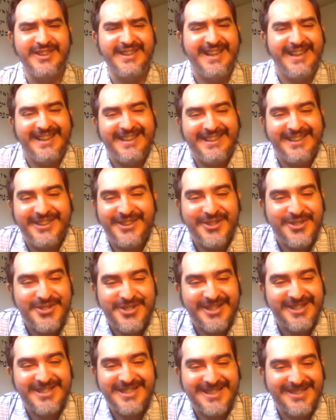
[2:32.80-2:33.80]
You
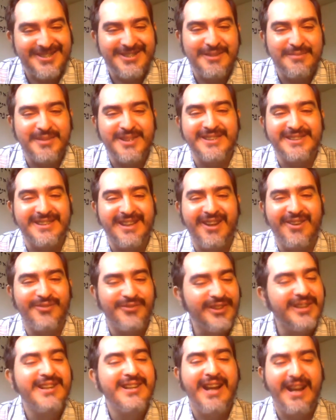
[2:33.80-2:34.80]
just shoot him yourself.
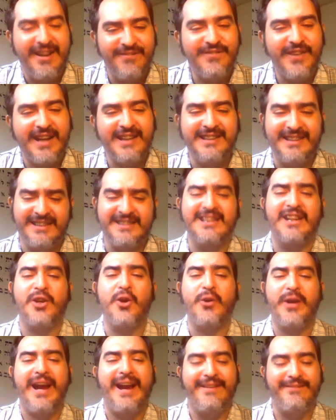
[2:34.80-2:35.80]
And finally he's like,
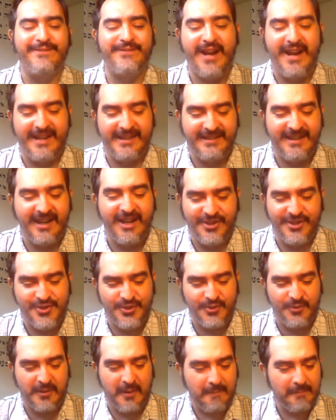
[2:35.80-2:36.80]
okay, fine, I'll
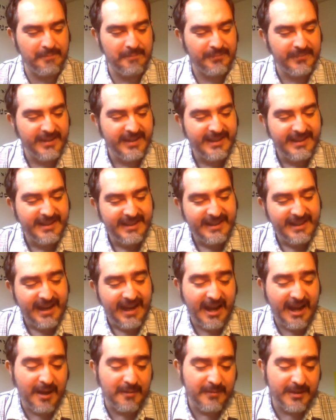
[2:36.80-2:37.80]
shoot
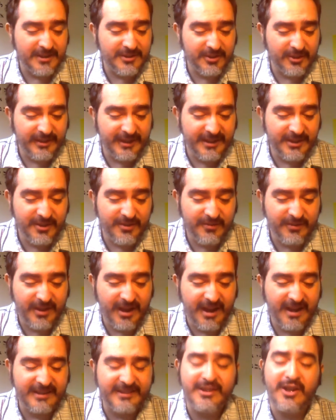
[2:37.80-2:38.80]
him. So then you've
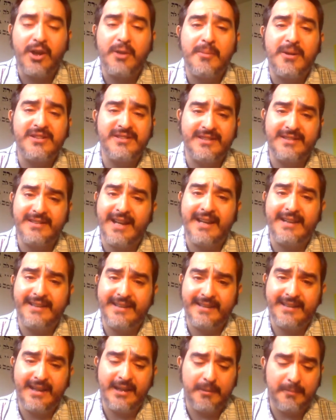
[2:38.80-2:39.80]
got the Autobots that
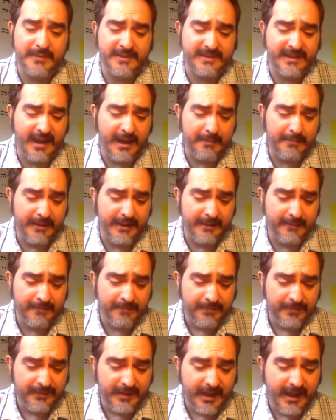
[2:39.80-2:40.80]
end up escaping,
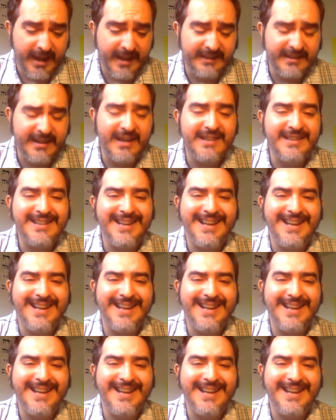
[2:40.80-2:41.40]
and then